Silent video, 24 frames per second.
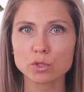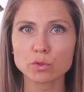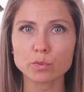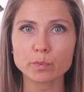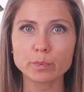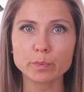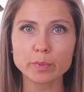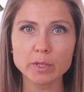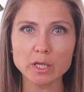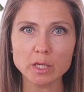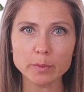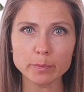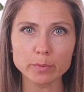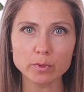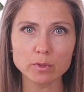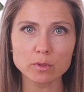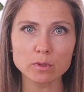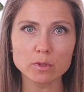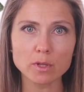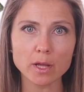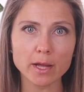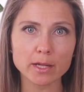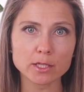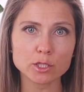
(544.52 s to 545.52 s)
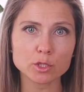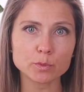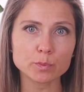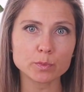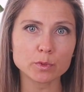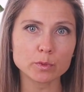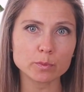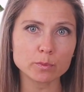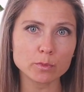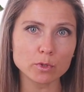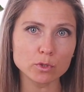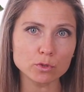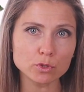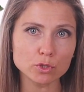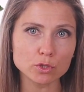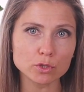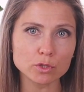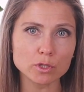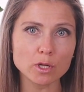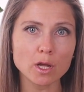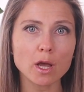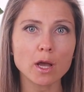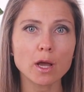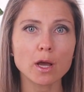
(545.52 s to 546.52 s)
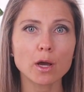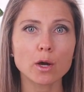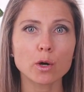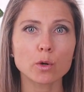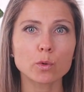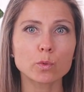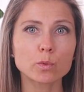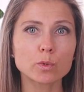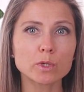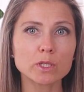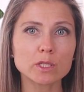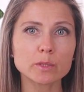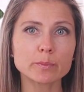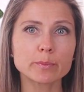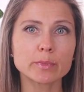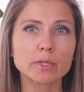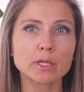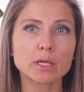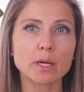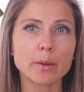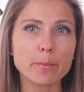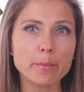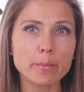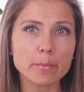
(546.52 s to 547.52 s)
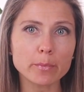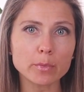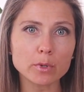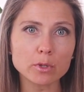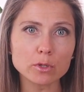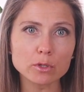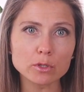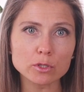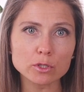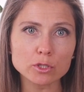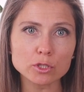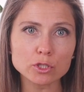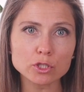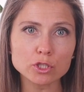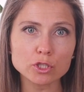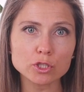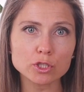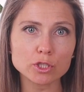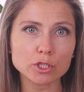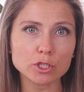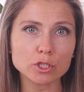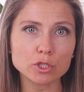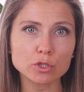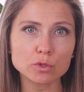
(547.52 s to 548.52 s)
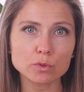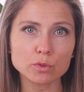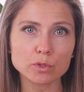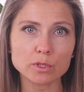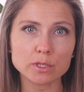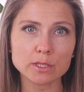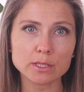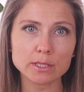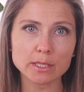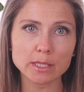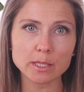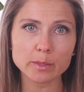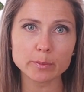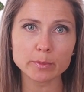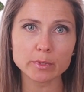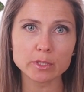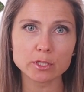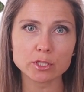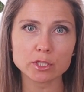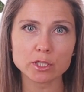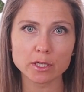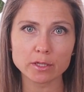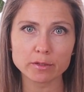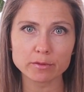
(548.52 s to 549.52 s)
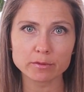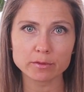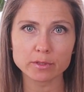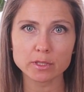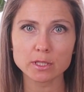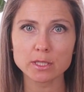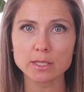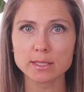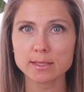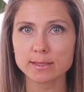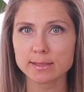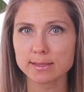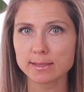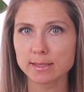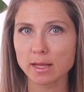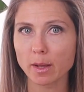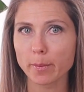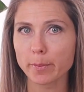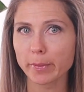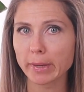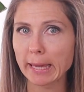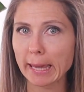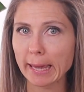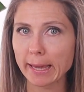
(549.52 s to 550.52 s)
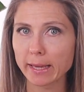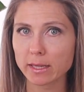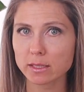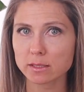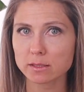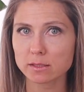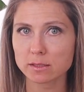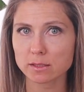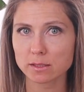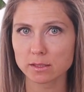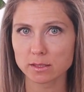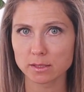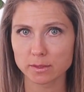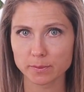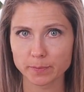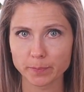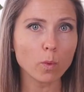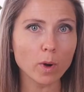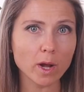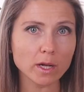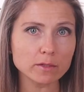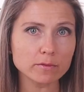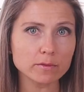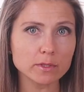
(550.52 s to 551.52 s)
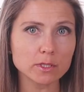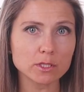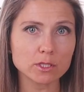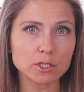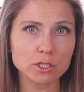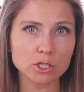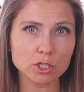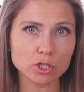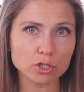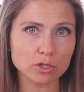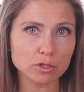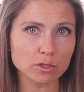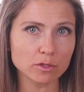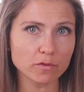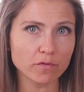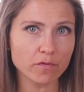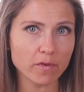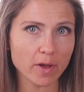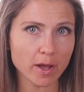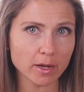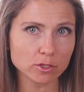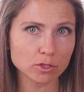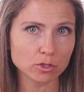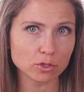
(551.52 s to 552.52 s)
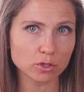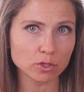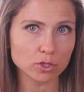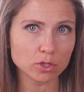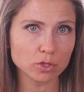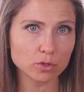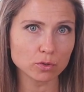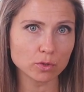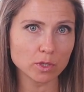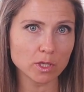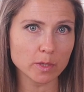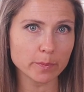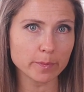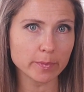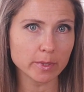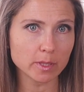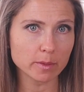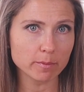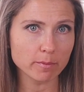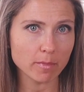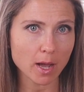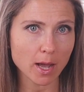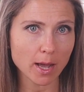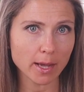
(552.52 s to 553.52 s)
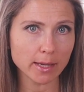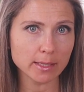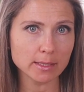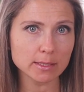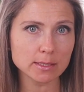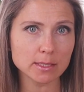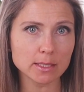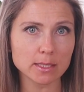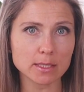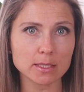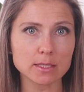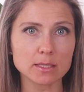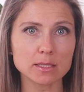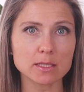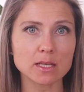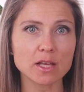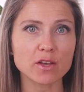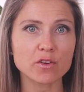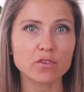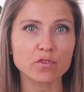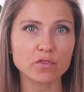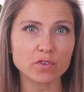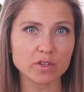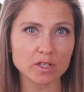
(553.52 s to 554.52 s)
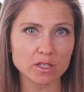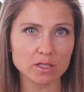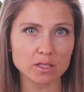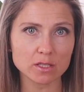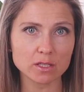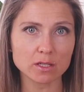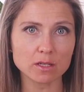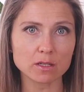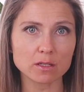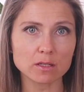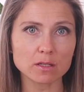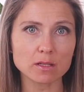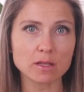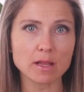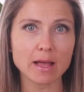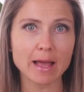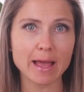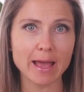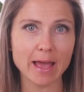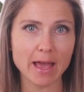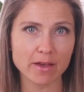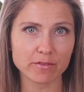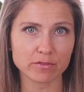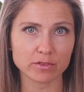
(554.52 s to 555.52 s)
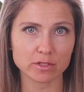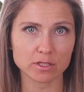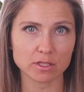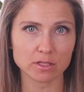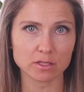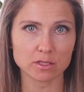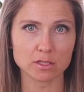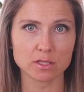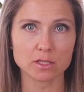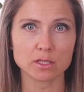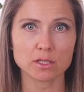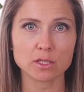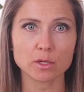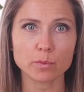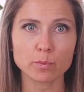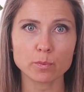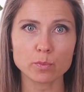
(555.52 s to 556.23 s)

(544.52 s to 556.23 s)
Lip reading: So people and promotion will be merged into the same category in some cases. One of the additional factors to keep in mind is physical evidence,